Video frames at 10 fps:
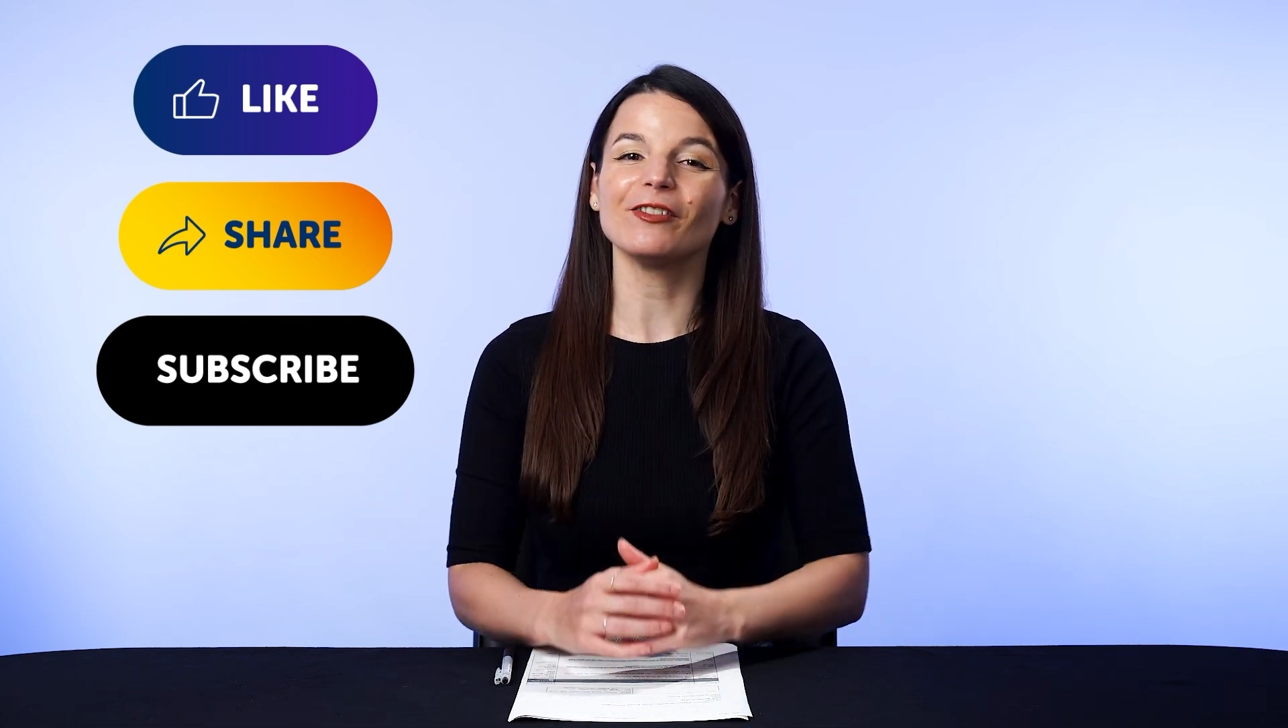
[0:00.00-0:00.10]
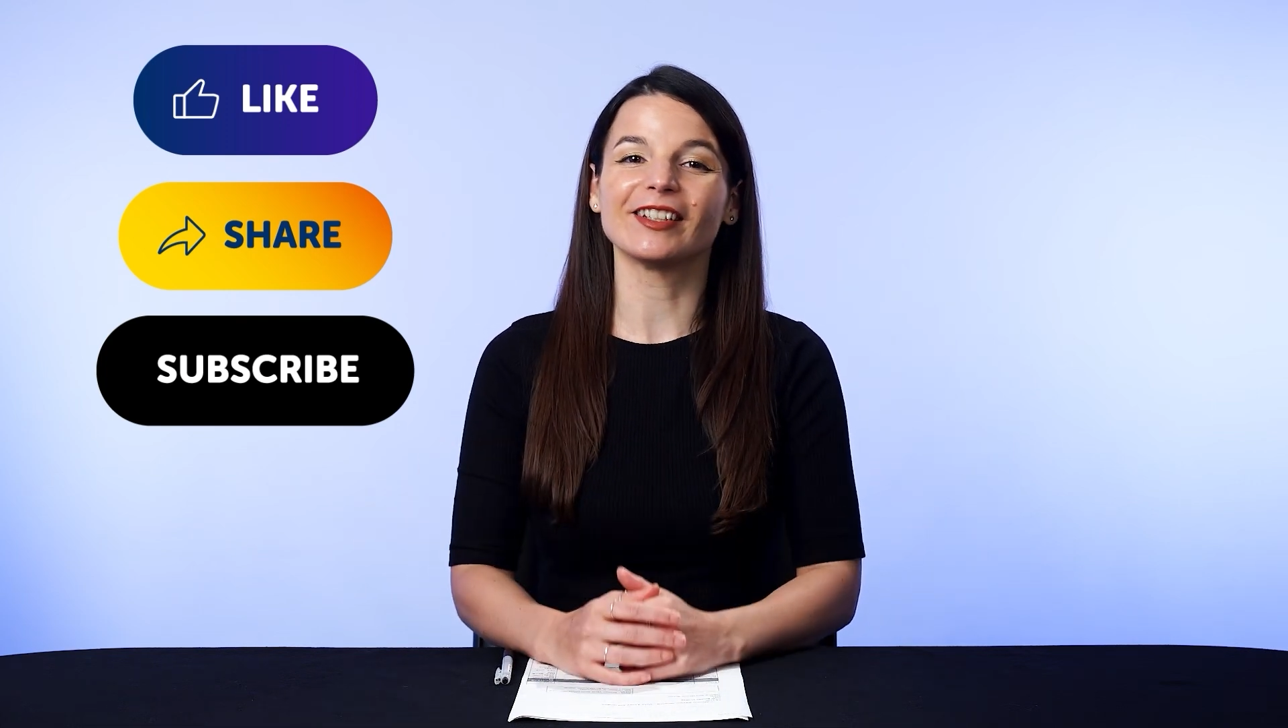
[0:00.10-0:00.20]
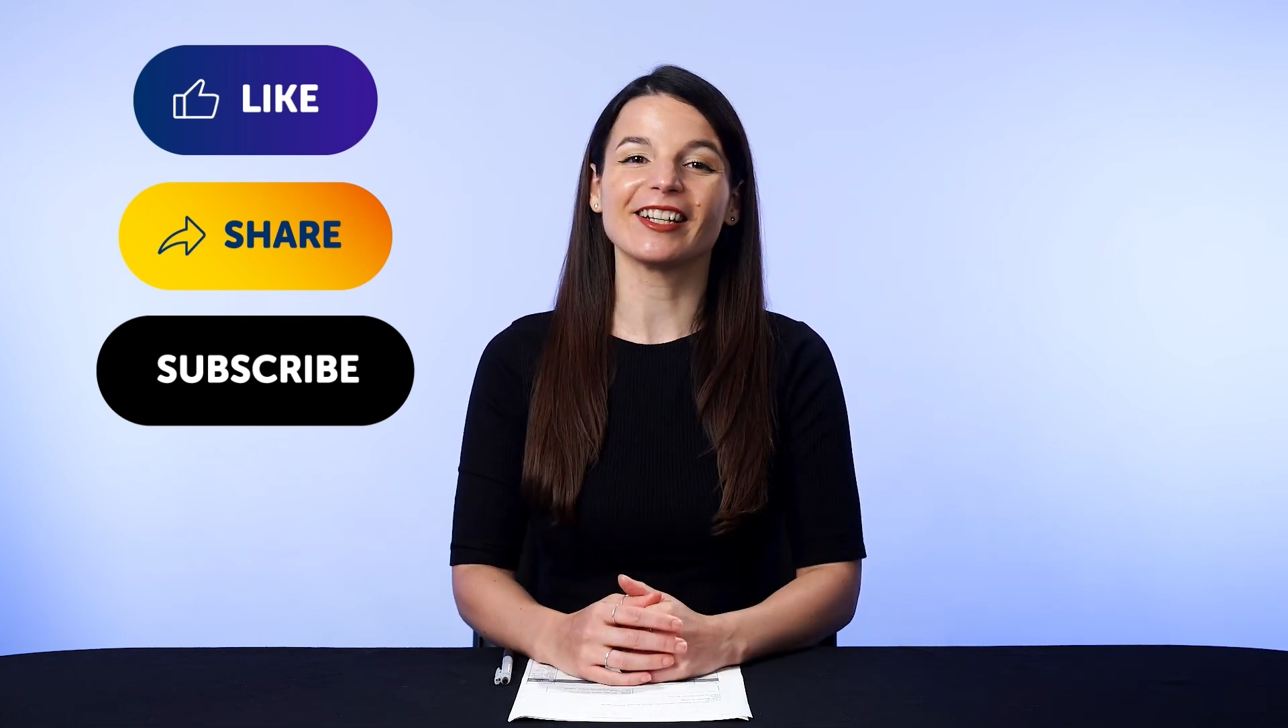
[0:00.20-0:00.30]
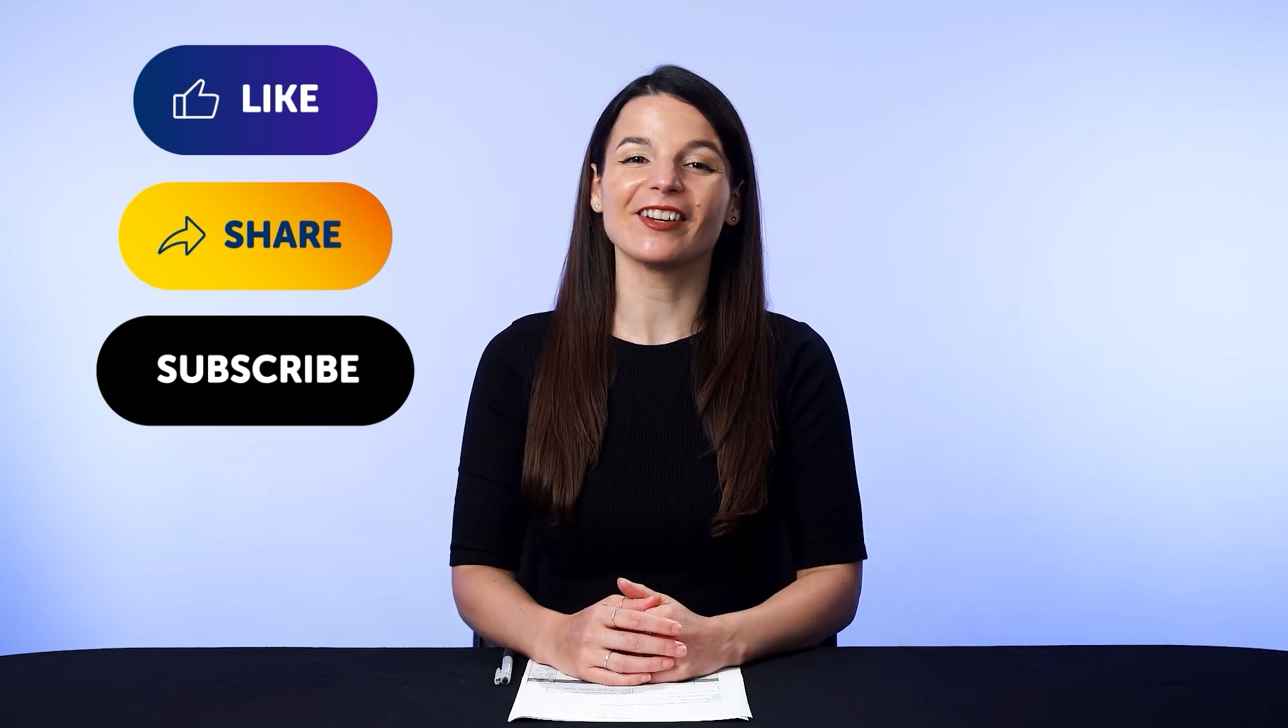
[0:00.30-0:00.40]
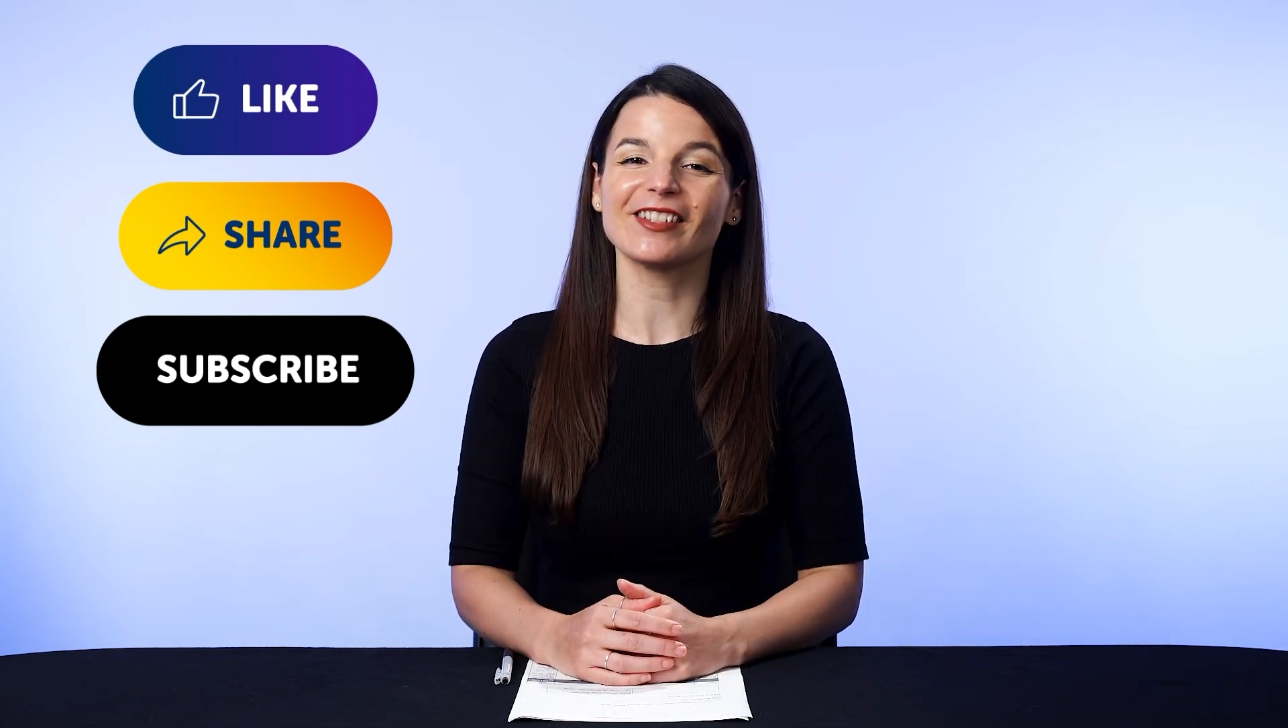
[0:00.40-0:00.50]

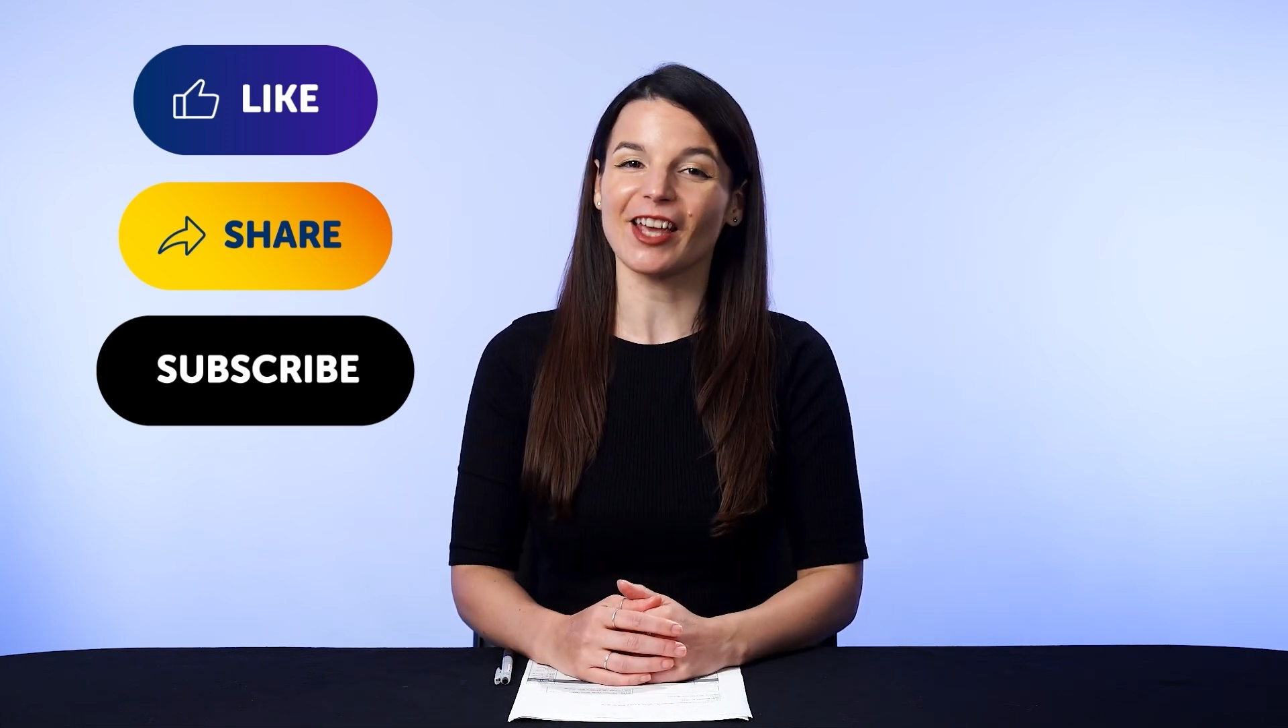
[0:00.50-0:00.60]
videos